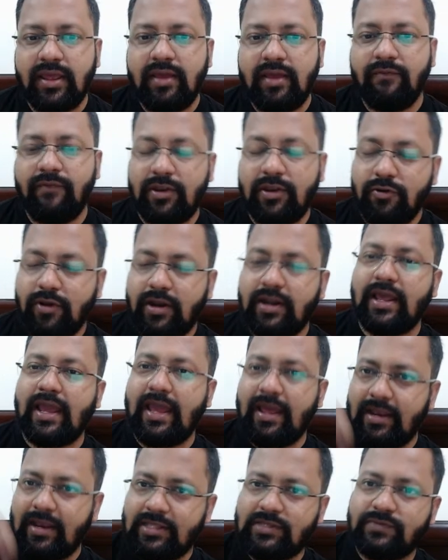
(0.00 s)
When you add
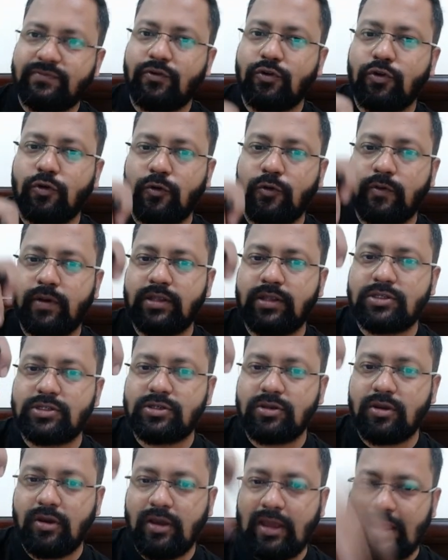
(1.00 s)

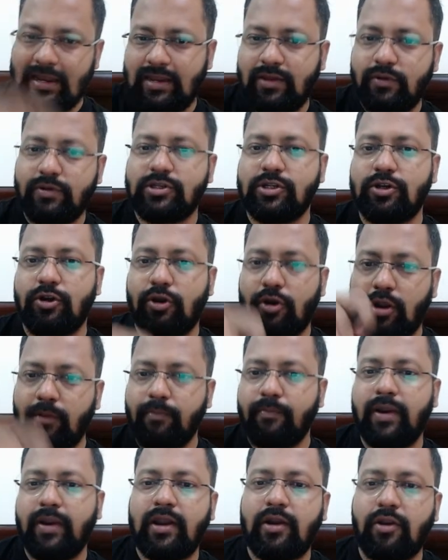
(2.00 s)
NH4OH, NaOH drop
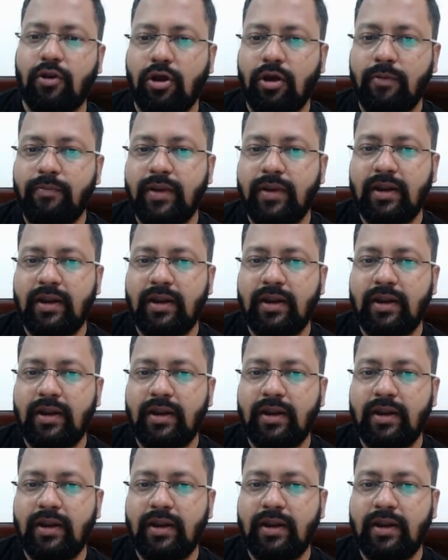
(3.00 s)
by drop,